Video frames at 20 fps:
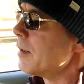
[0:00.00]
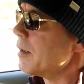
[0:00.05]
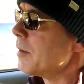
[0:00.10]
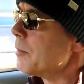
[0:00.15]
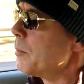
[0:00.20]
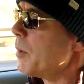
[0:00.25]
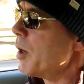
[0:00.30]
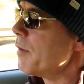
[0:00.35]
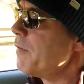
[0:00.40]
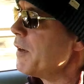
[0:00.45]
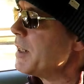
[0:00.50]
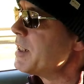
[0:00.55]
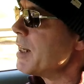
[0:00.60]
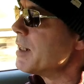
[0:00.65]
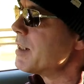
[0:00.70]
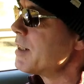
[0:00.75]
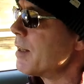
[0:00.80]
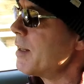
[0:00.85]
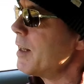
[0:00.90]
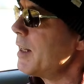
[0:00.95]
My visit
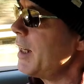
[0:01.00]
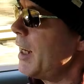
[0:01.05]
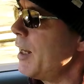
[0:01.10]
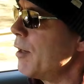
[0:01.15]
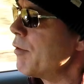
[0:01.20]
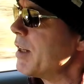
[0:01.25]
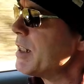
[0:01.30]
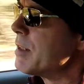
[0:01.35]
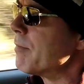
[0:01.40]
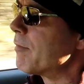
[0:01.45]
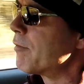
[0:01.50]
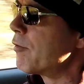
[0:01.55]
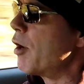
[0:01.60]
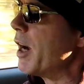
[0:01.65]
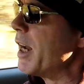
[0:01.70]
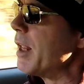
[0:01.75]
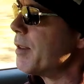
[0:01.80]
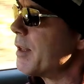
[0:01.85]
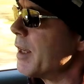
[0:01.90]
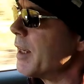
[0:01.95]
to the dealer isn't for
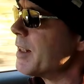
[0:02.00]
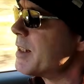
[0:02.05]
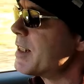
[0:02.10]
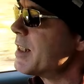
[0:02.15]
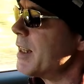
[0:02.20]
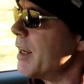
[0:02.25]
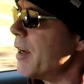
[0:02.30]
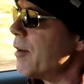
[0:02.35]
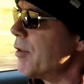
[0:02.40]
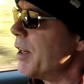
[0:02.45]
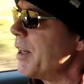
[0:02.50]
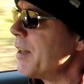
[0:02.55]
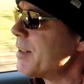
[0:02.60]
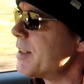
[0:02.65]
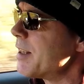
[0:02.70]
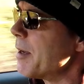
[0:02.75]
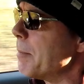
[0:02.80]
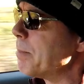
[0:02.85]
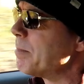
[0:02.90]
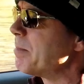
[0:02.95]
anything serious,
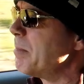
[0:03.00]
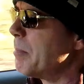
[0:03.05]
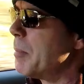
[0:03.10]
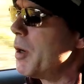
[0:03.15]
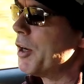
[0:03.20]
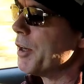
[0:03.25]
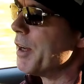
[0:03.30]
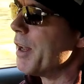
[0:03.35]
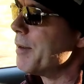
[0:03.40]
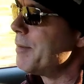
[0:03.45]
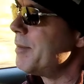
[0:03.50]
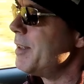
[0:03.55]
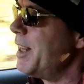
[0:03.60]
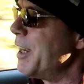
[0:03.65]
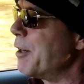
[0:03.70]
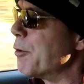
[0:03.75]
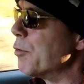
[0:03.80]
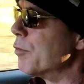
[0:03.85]
a minor niggle